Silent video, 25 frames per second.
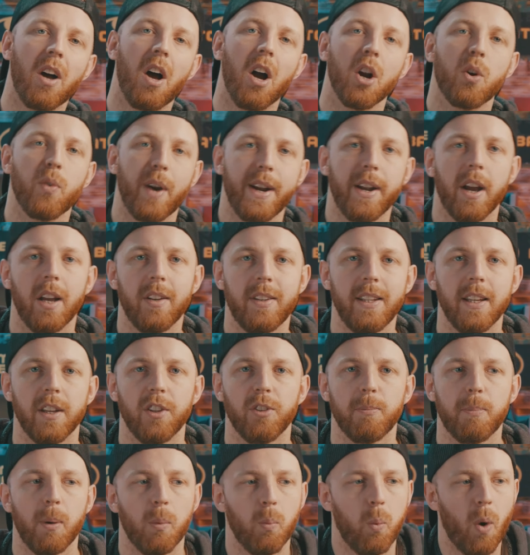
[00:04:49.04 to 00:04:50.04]
are great
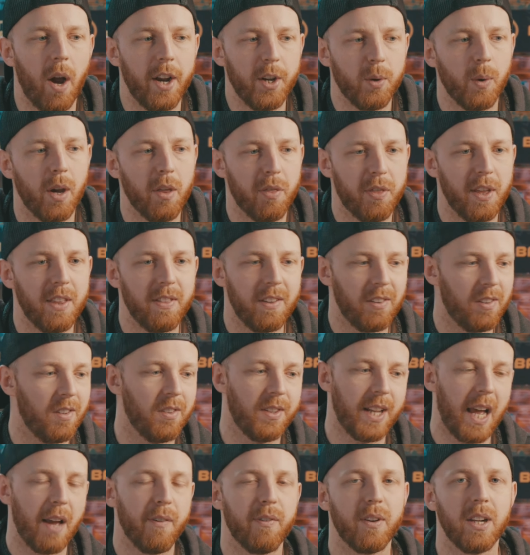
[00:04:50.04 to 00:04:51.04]
ideas, but why do I think this
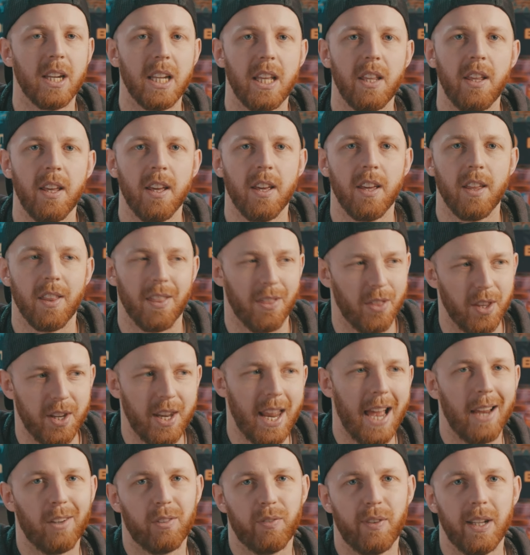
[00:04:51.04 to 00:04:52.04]
is definitely the
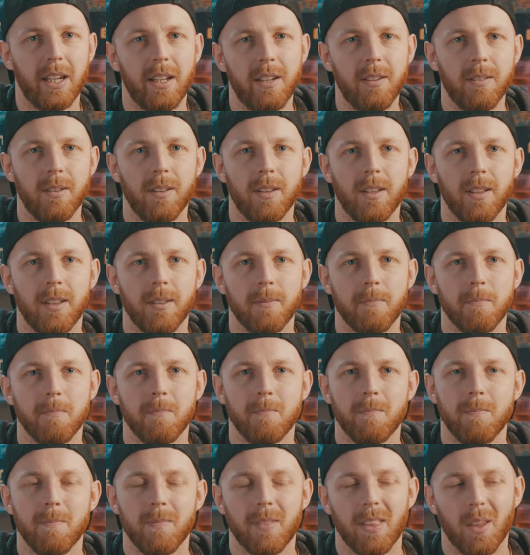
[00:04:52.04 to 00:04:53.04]
next villain?
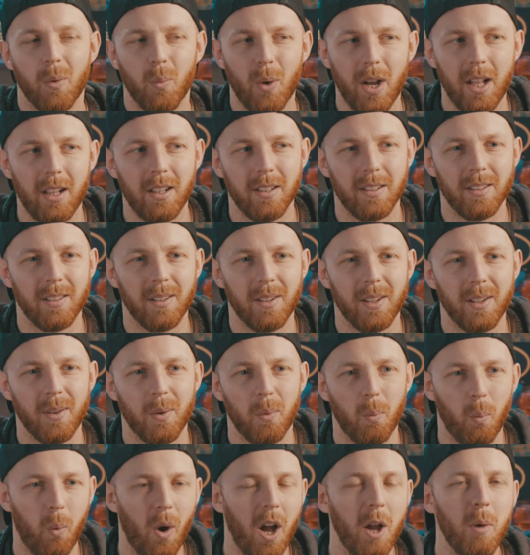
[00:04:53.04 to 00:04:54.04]
Well,
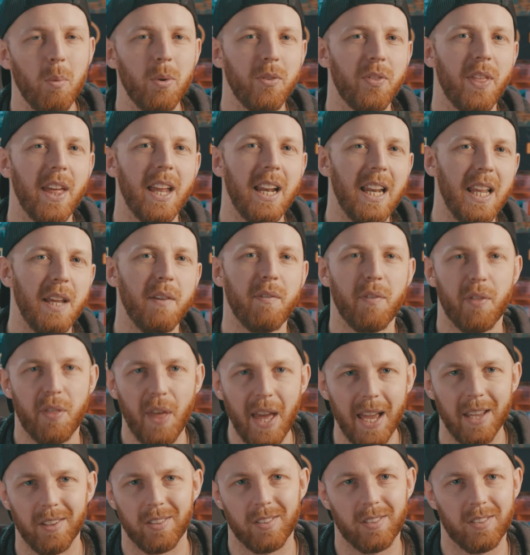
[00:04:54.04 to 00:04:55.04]
why would they leave
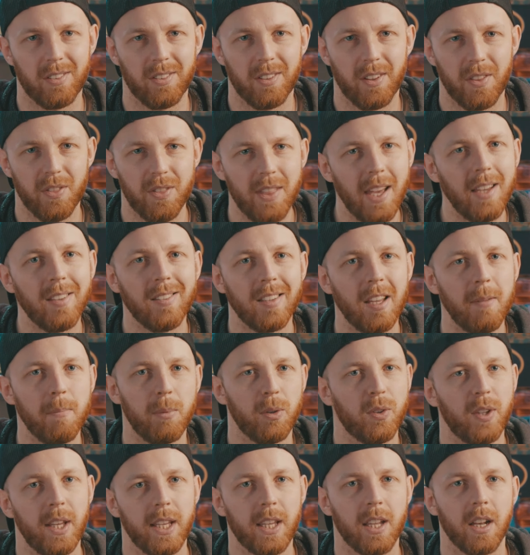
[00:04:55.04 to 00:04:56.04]
this in
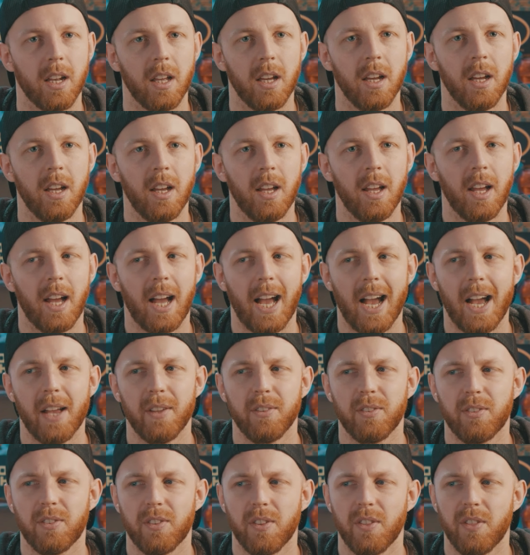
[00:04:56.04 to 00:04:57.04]
particular,
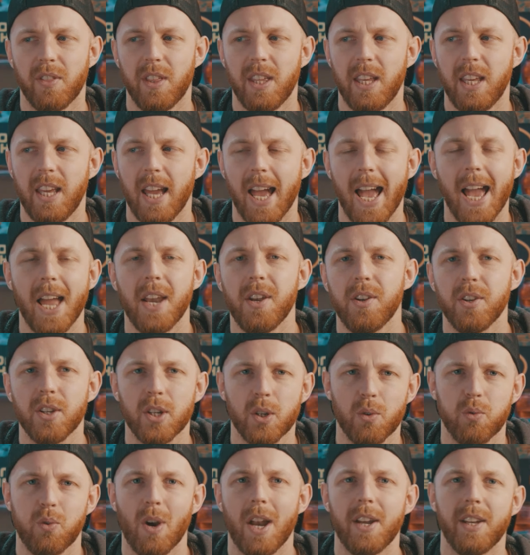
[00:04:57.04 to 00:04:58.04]
as the end
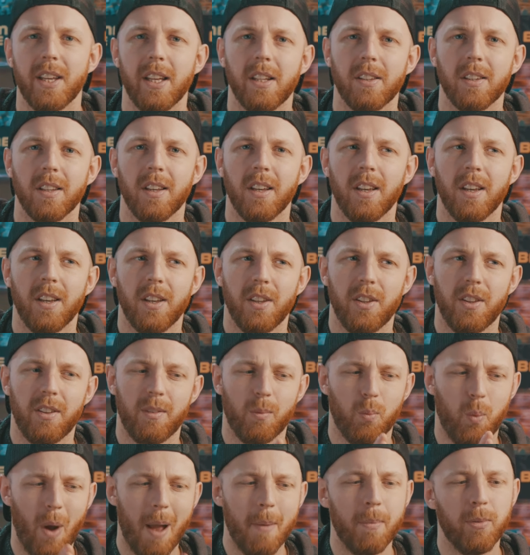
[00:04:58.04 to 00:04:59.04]
credit
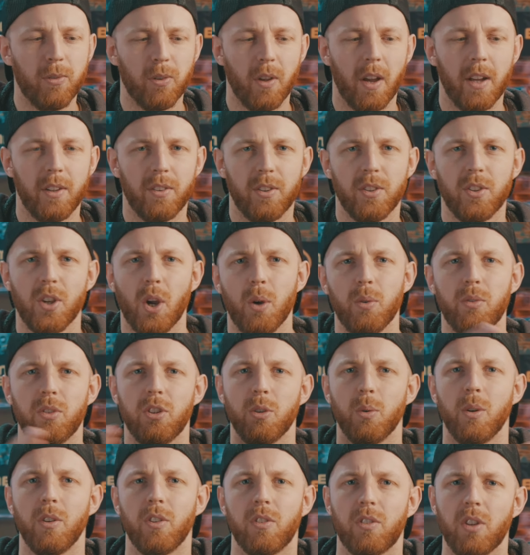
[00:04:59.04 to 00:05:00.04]
website to go
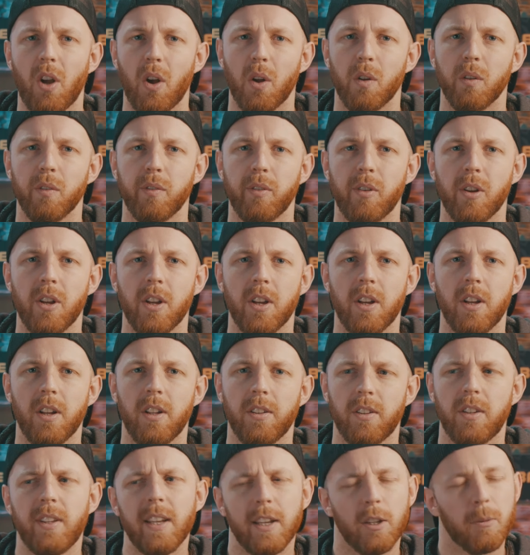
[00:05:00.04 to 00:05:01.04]
to and solve
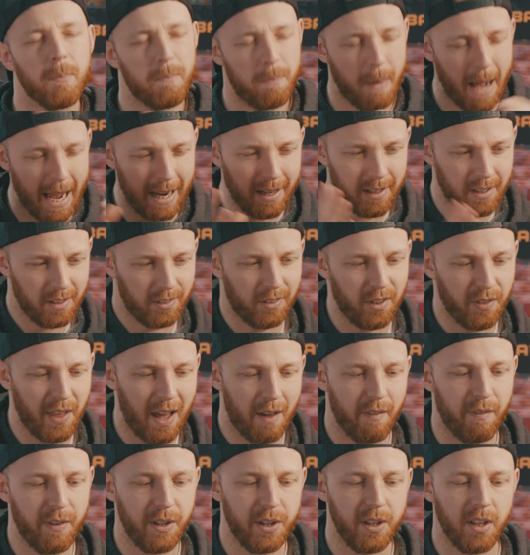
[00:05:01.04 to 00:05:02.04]
to take us back to
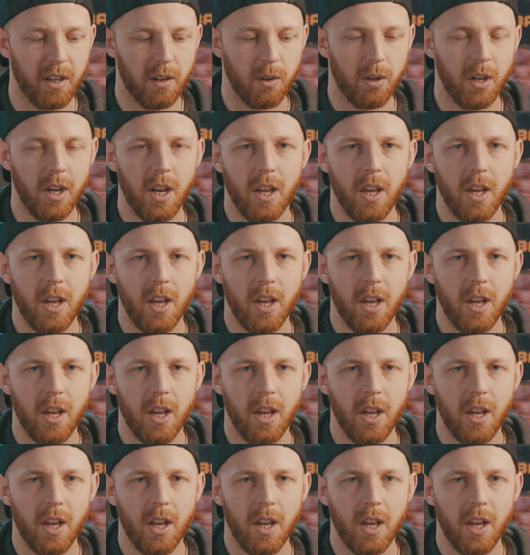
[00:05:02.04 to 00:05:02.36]
that video.